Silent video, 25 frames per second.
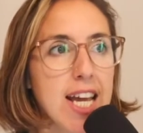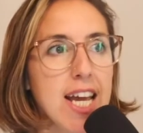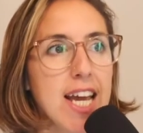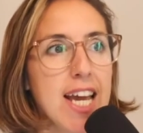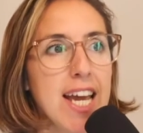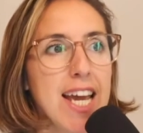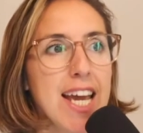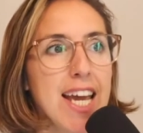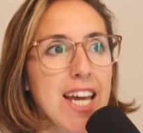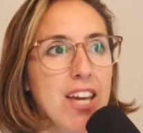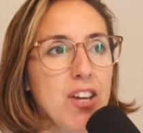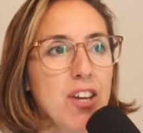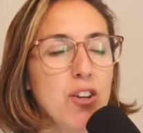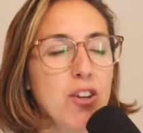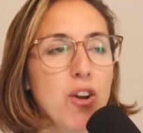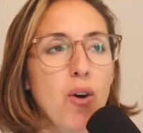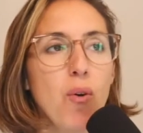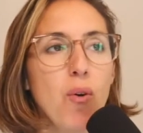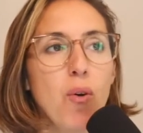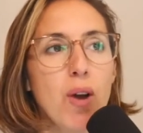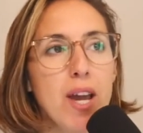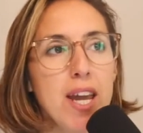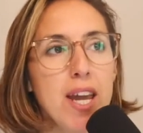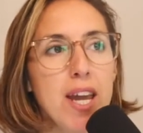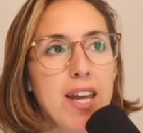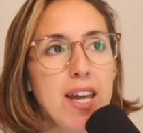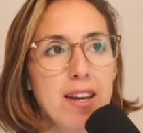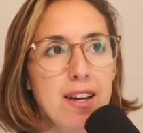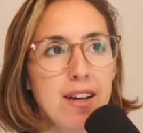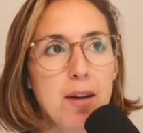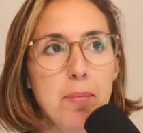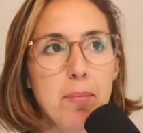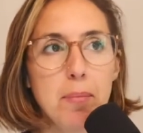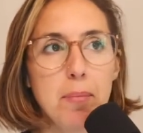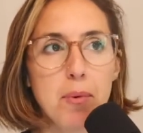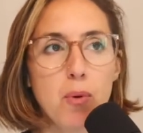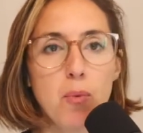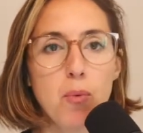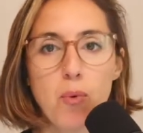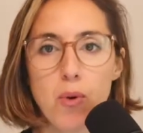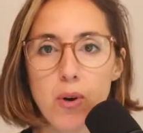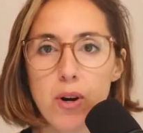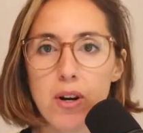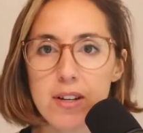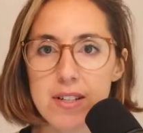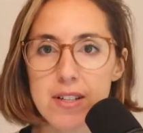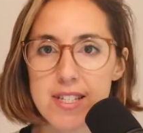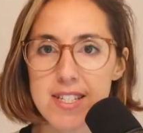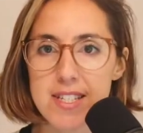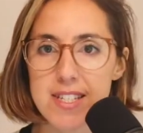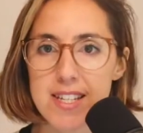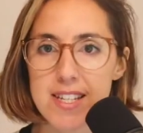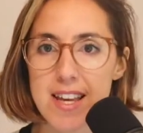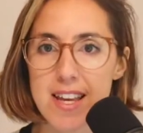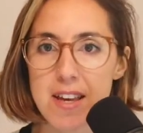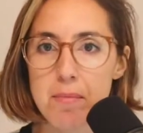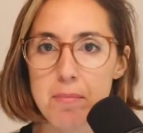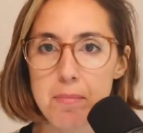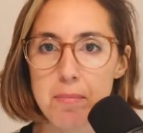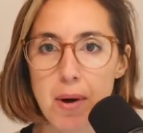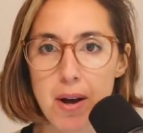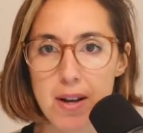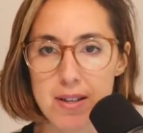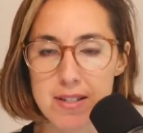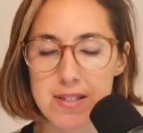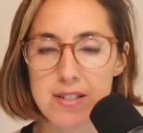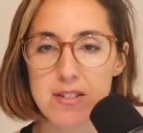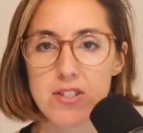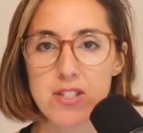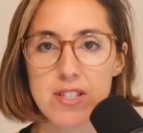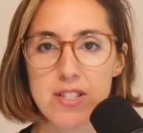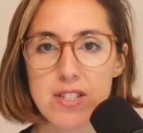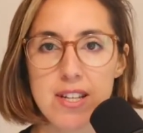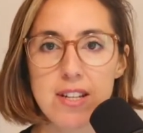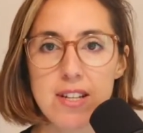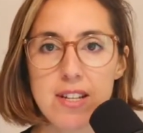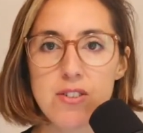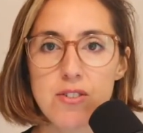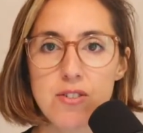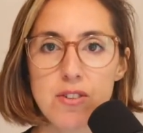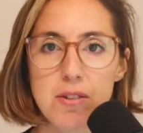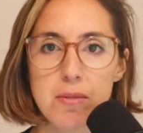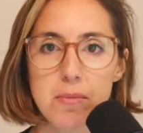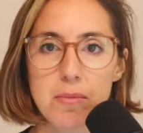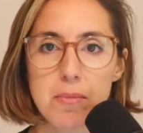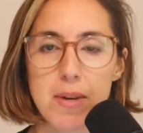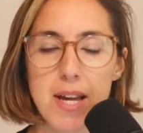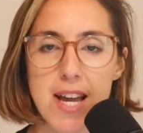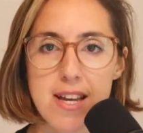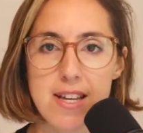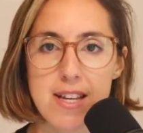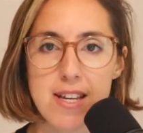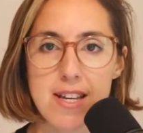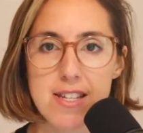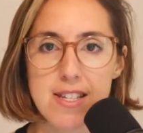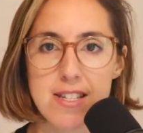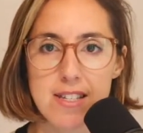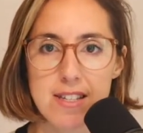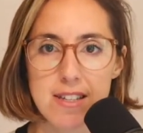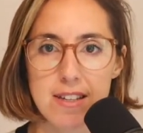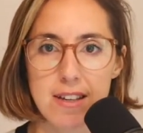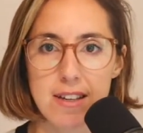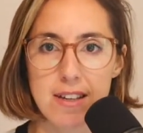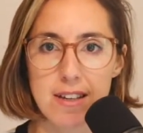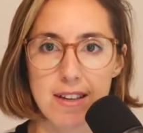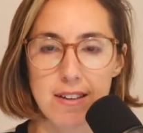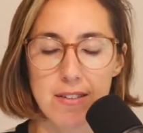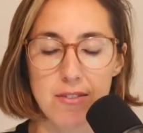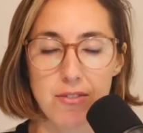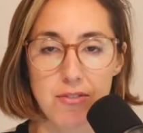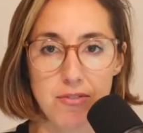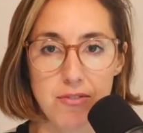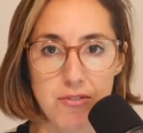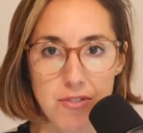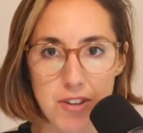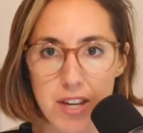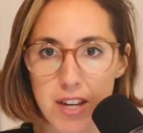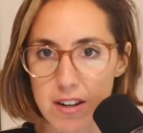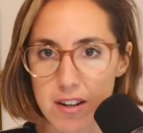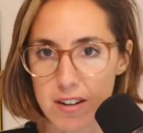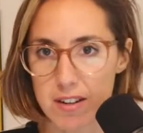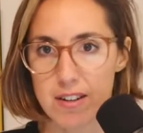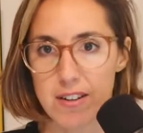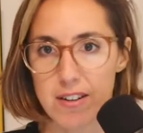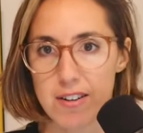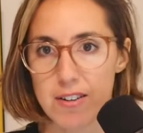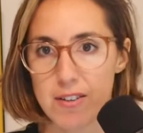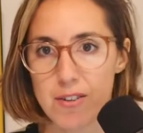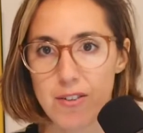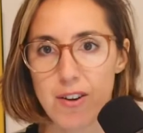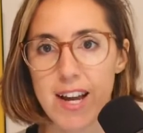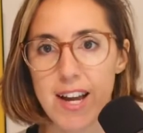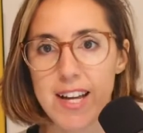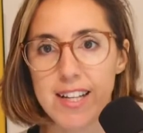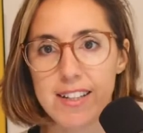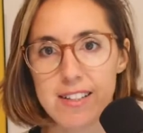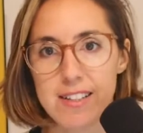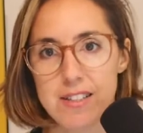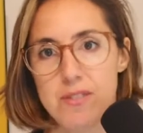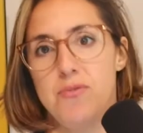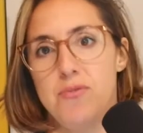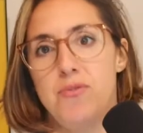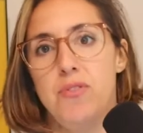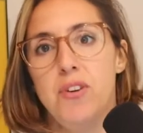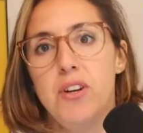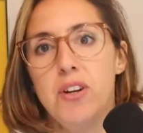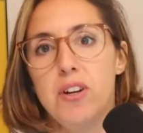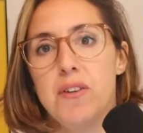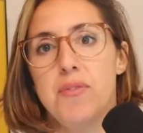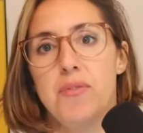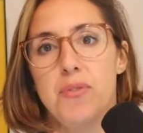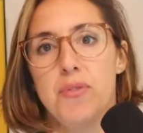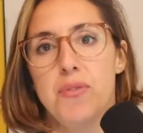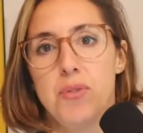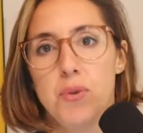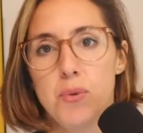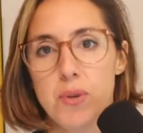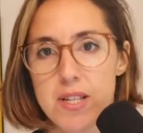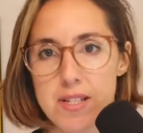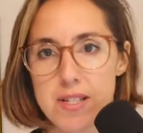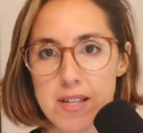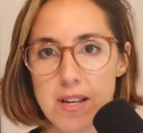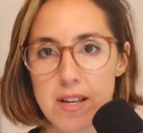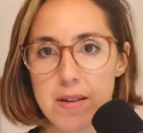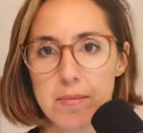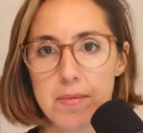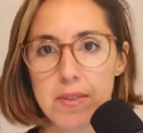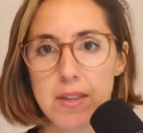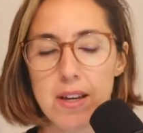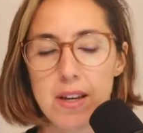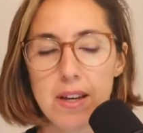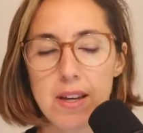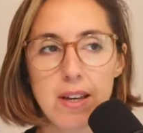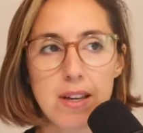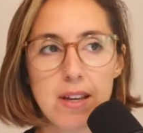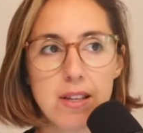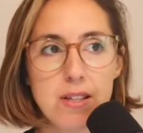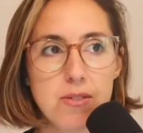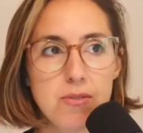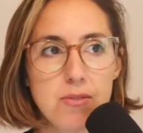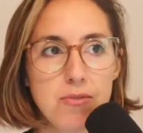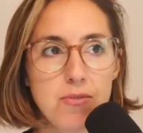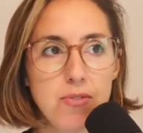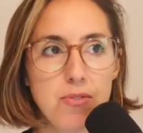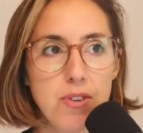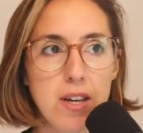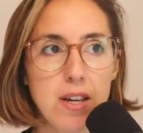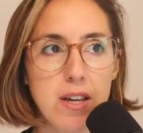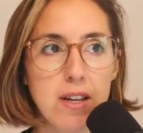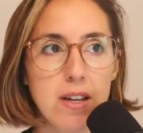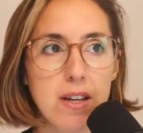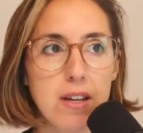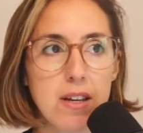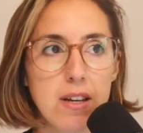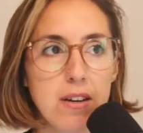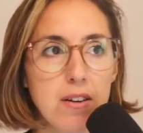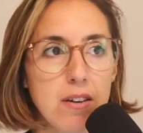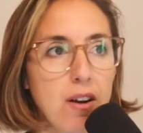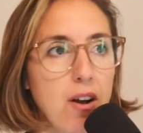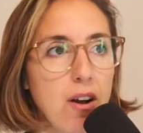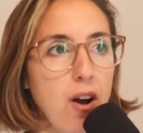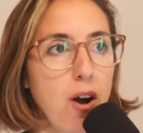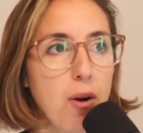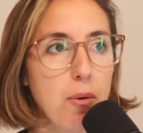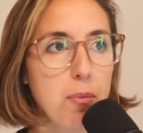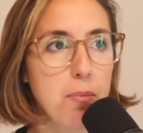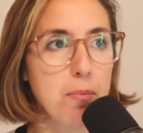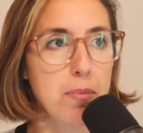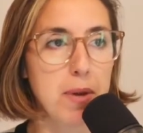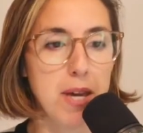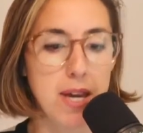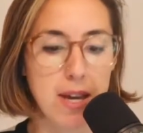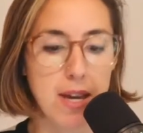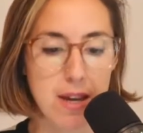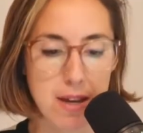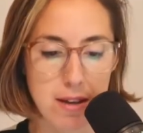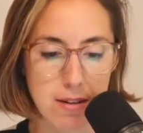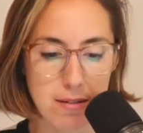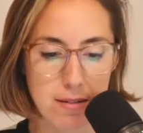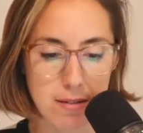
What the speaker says: in a couple words, imposter syndrome is fear. Right? It's fear of doing something. It's fear of being